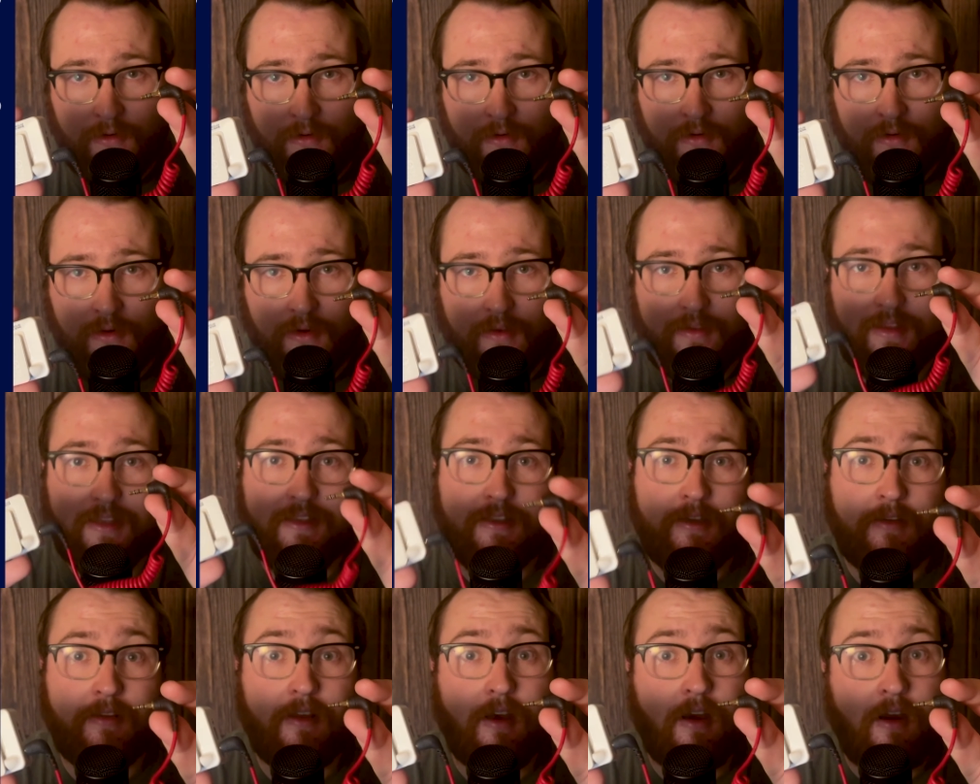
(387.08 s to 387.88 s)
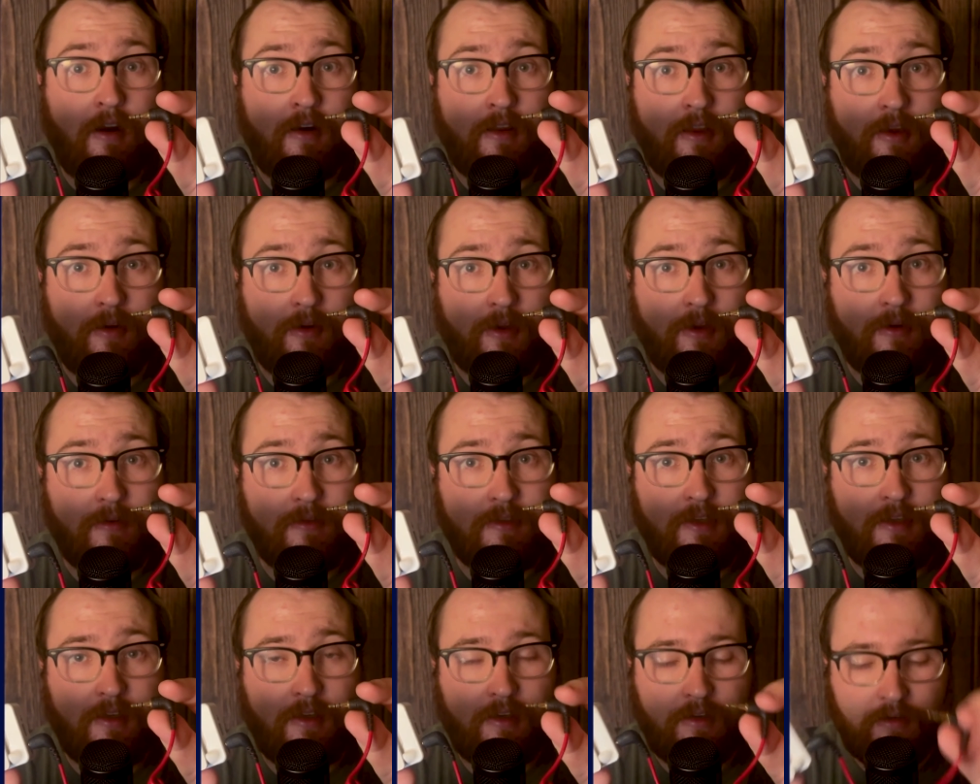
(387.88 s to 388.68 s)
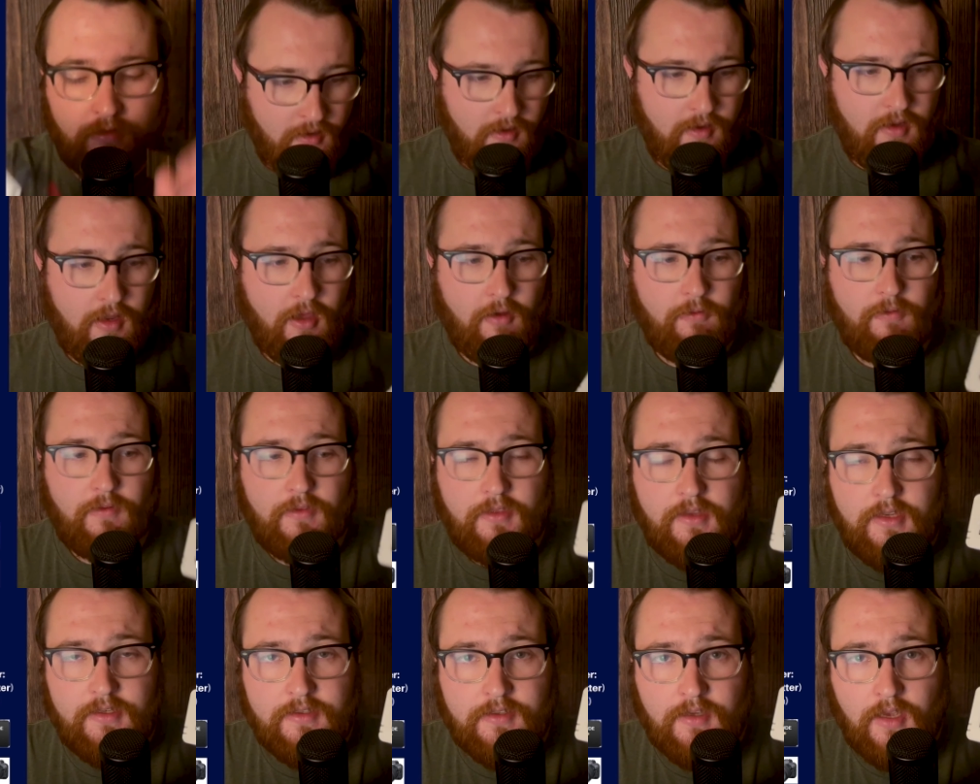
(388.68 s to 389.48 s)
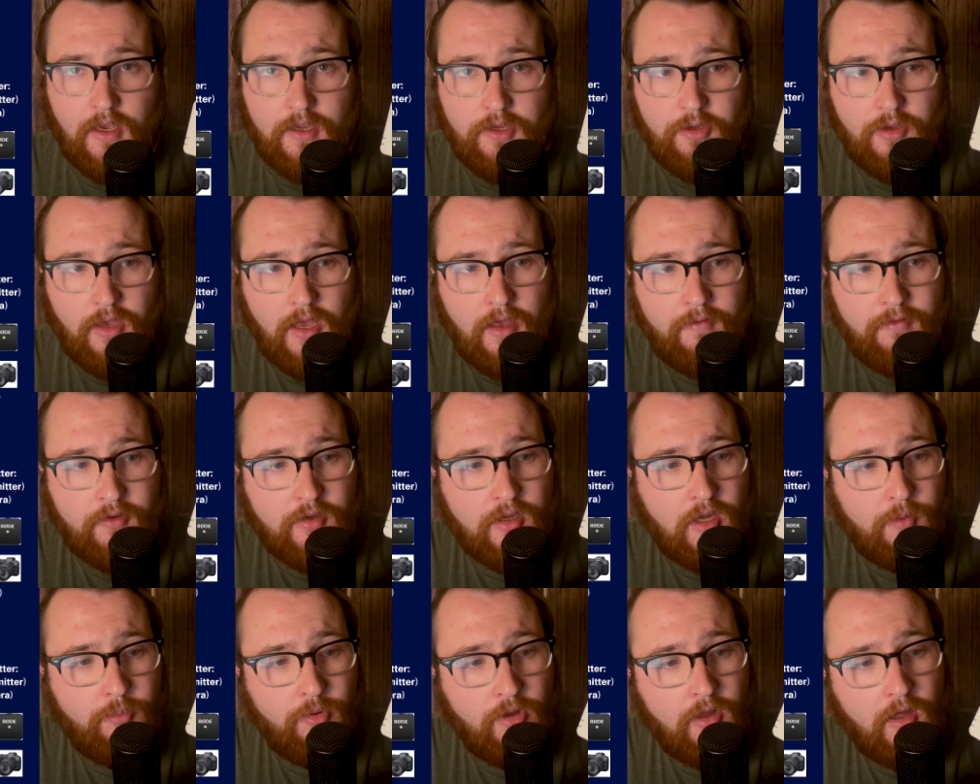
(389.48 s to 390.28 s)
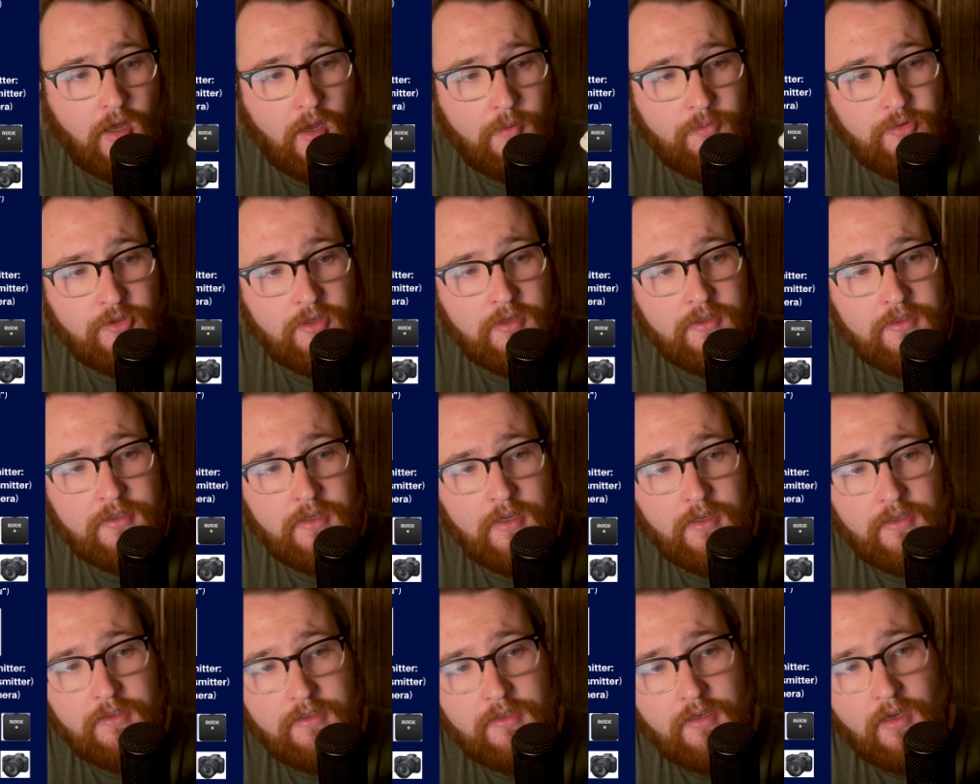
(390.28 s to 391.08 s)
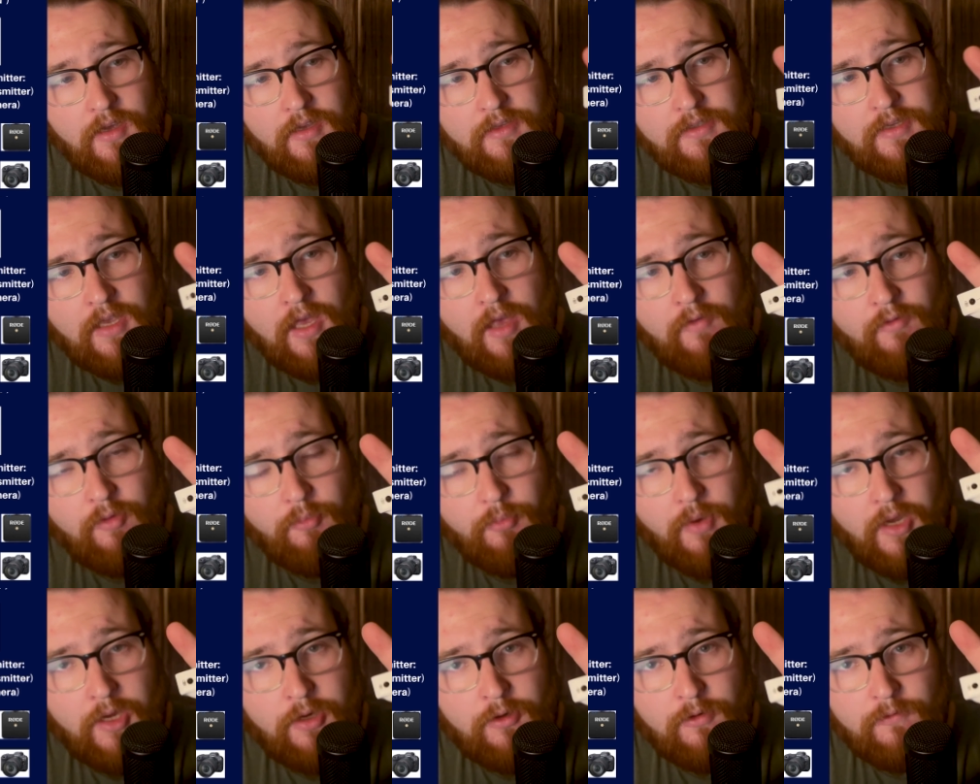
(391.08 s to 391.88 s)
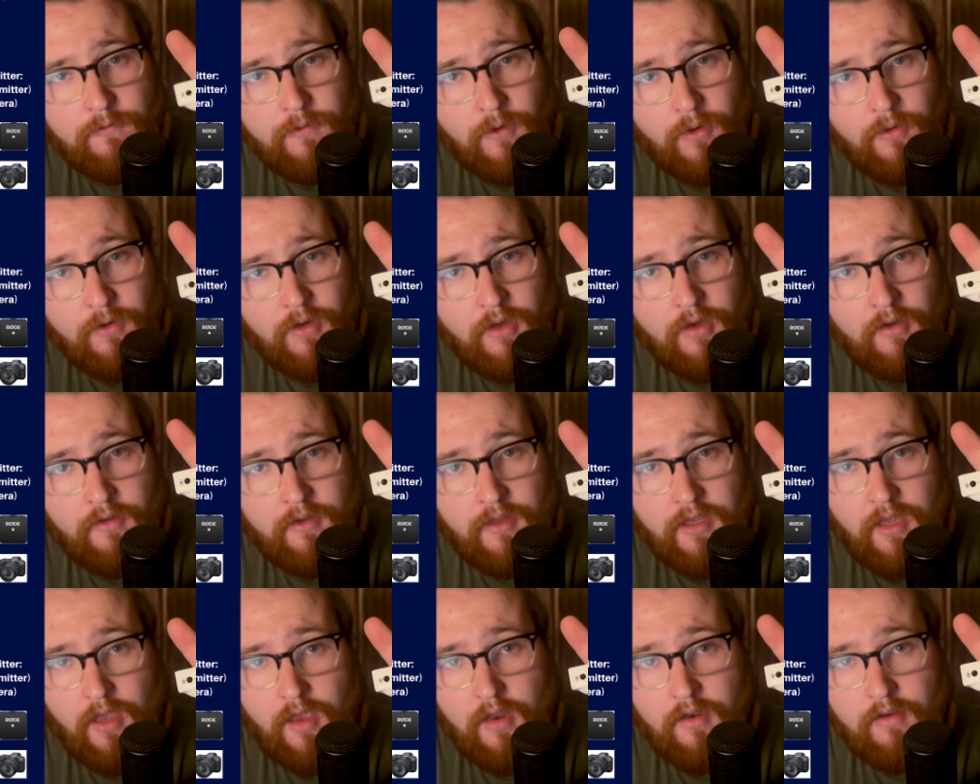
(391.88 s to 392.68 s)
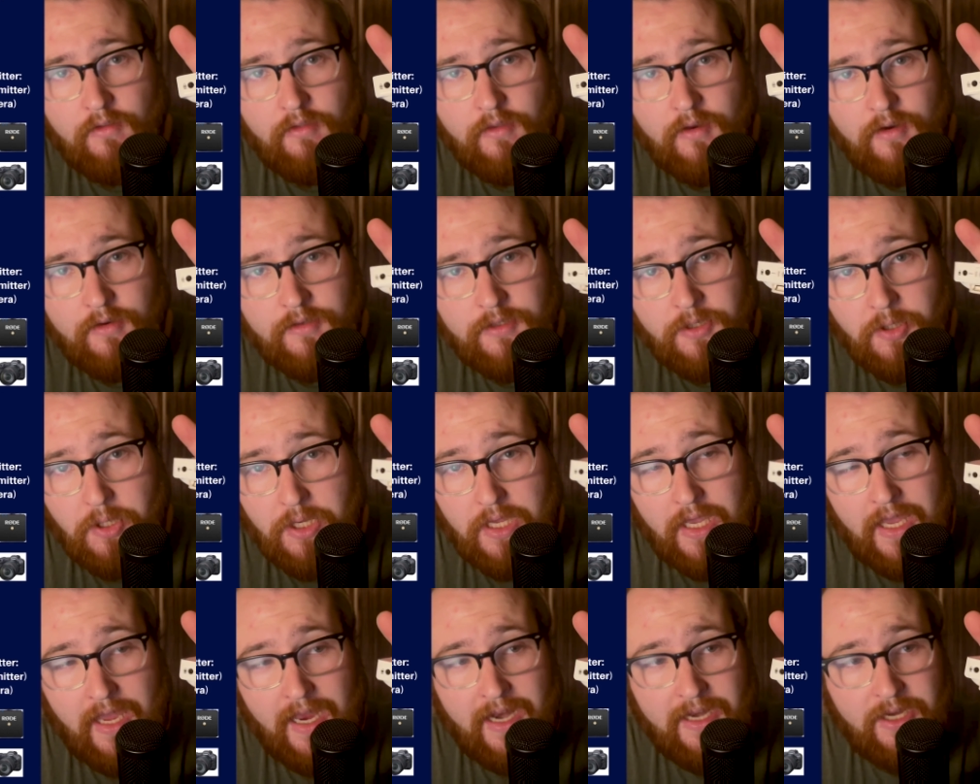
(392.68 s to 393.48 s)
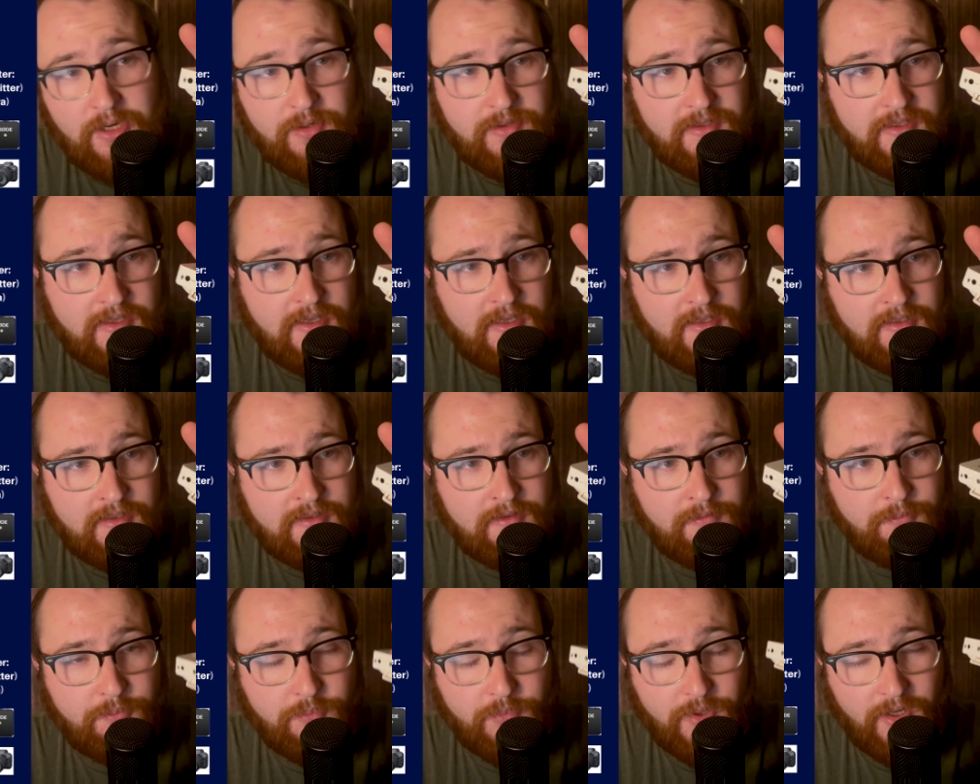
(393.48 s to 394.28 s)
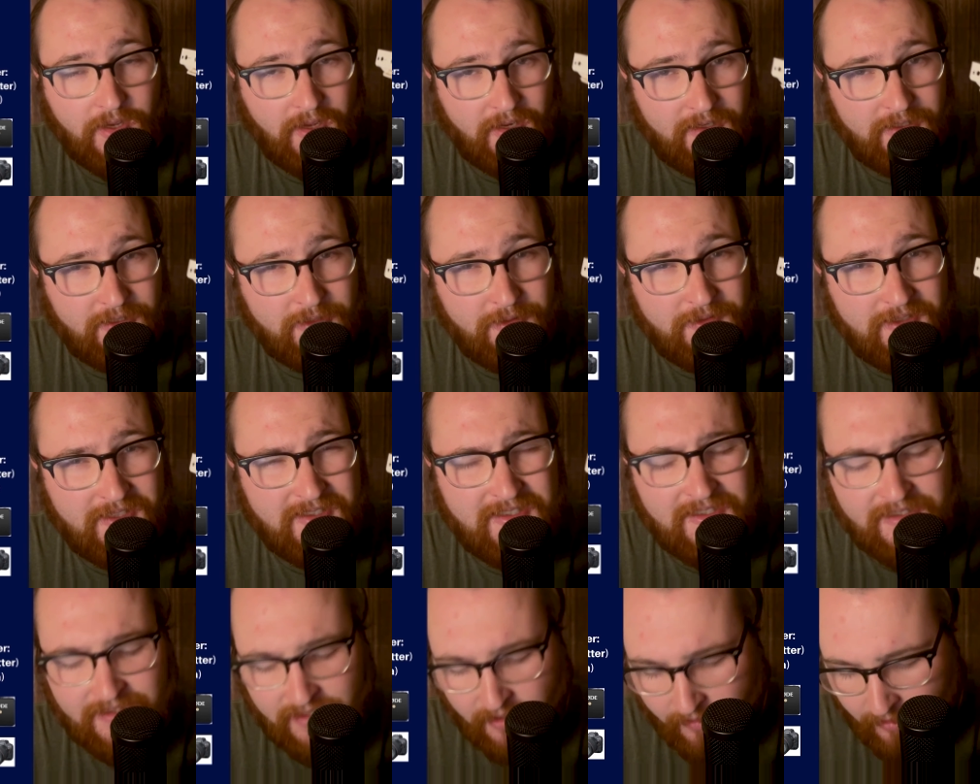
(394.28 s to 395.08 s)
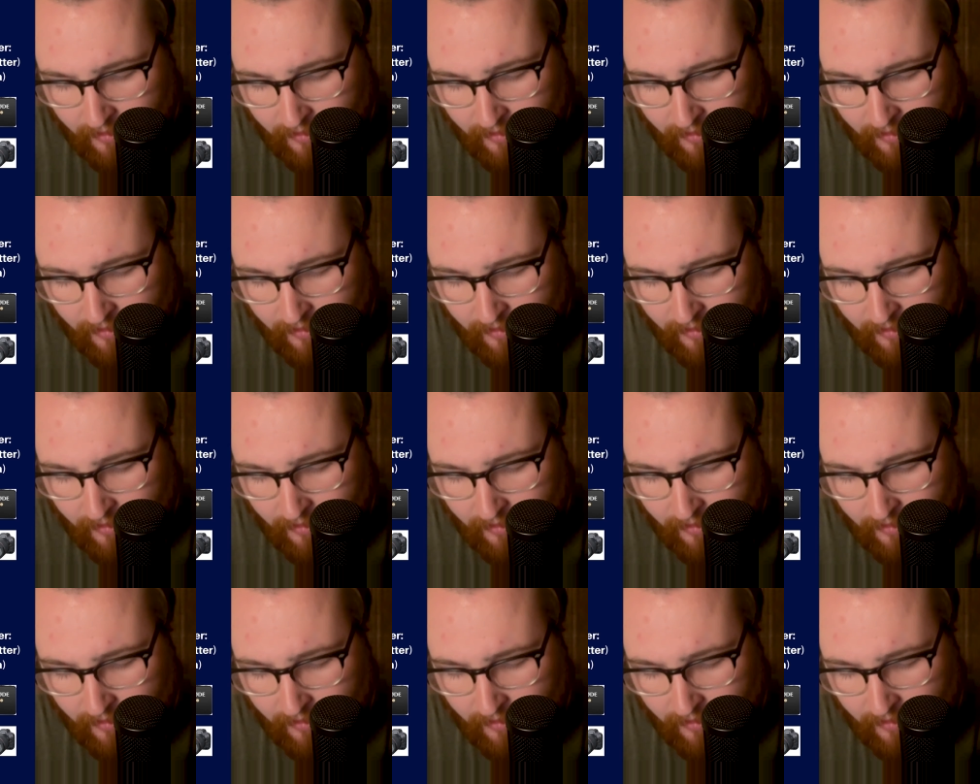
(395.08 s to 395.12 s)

and that's how the audio goes in. Now for this guy, you have a couple options. It does have a microphone on the end there, so you can use this, but I don't necessarily